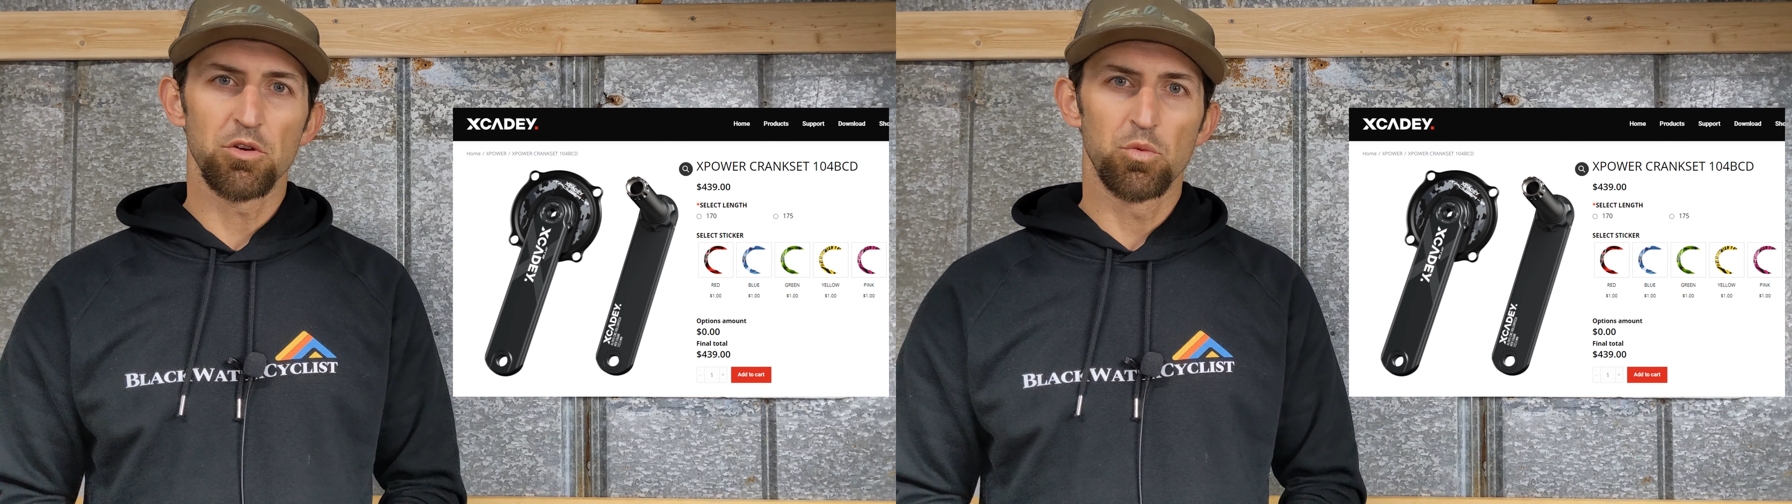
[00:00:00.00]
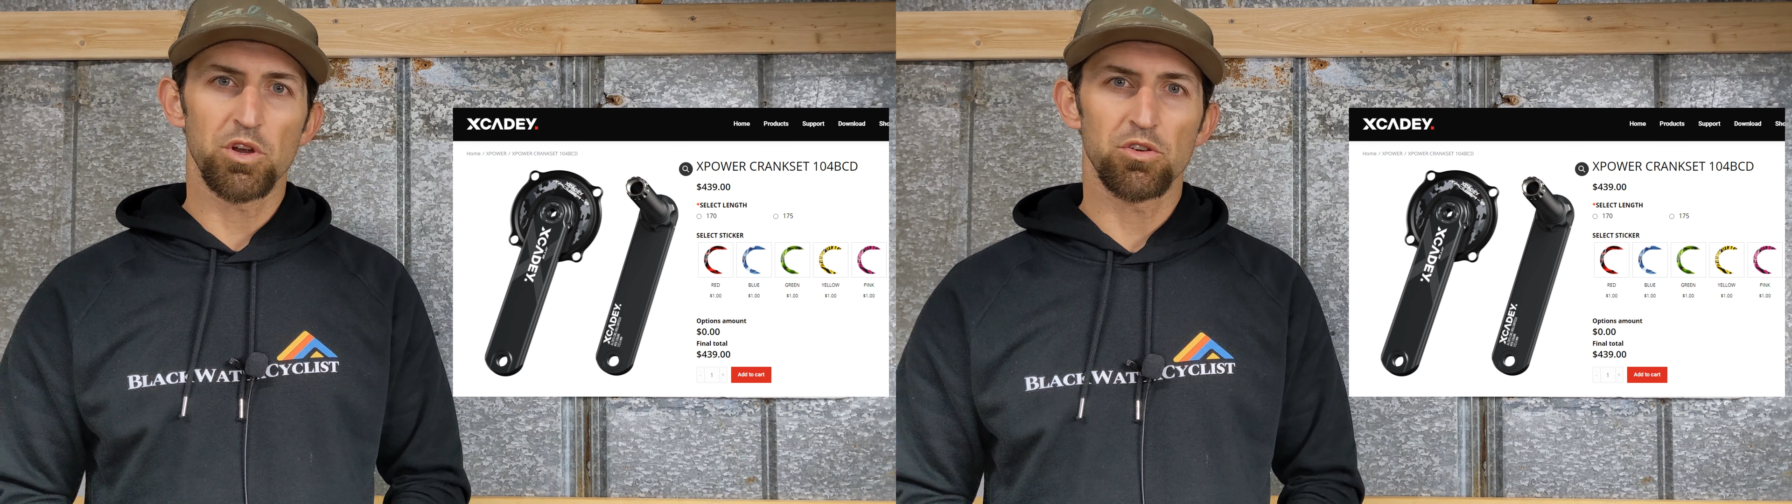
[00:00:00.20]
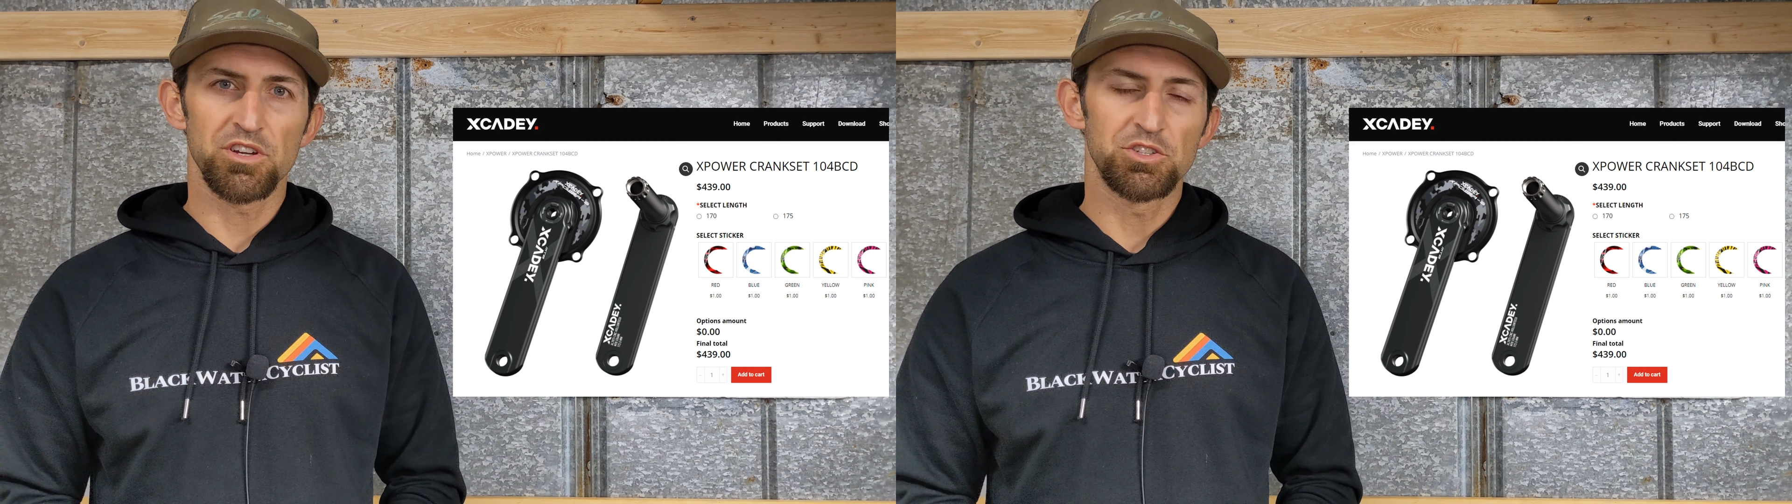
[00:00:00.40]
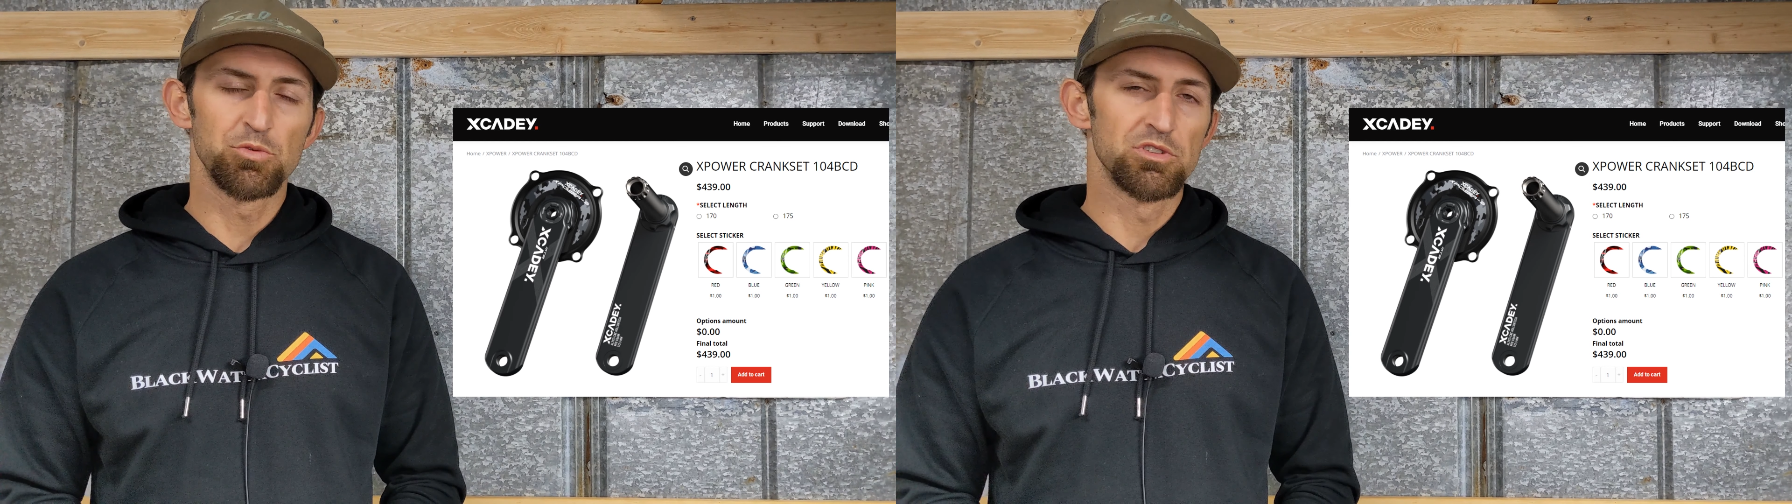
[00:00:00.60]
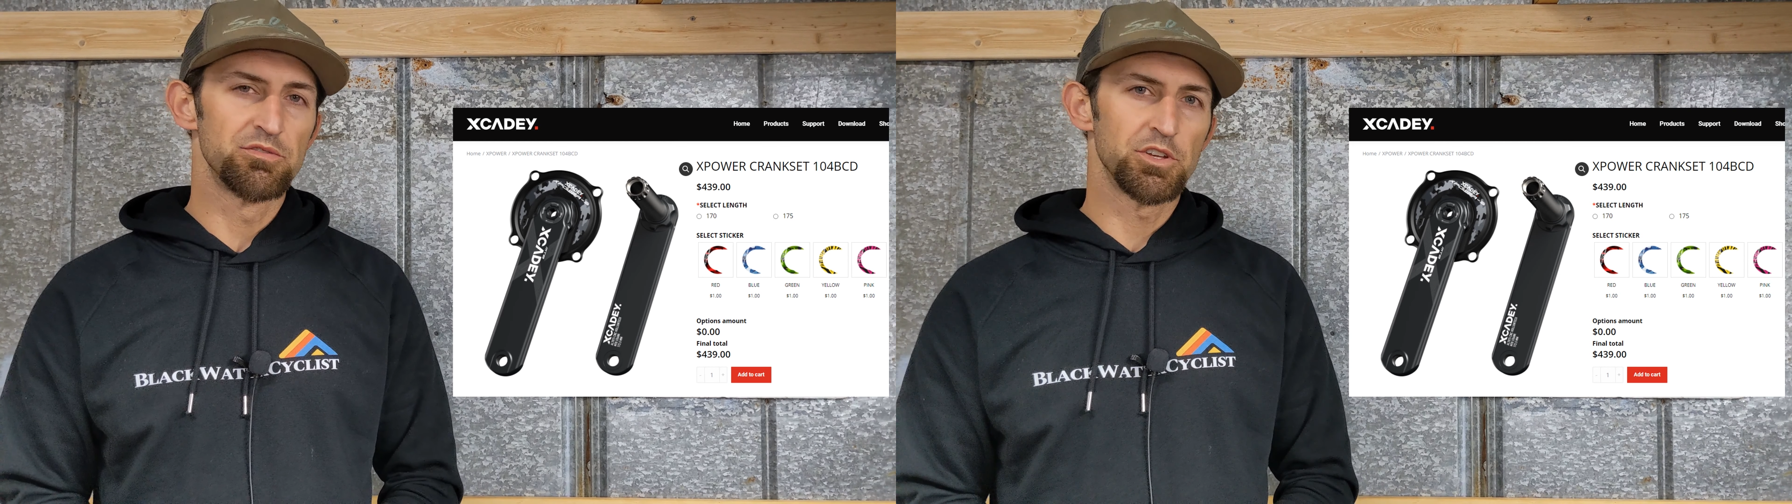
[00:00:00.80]
we're going to
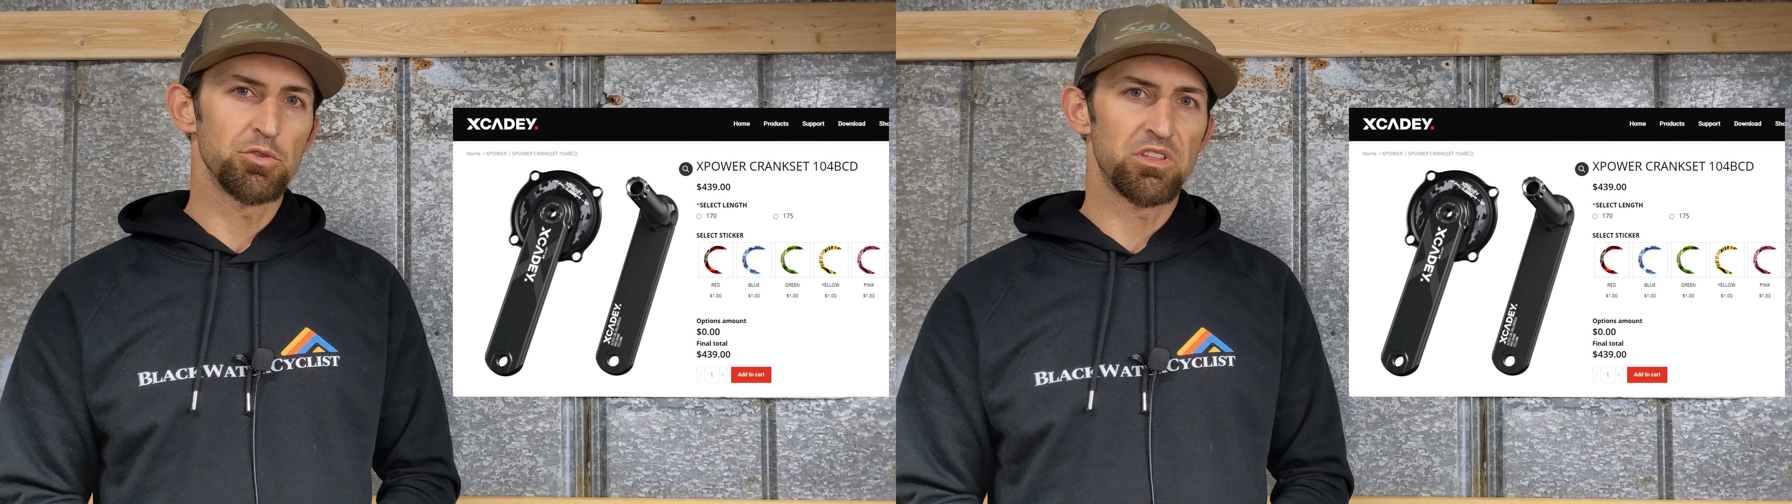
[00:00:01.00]
review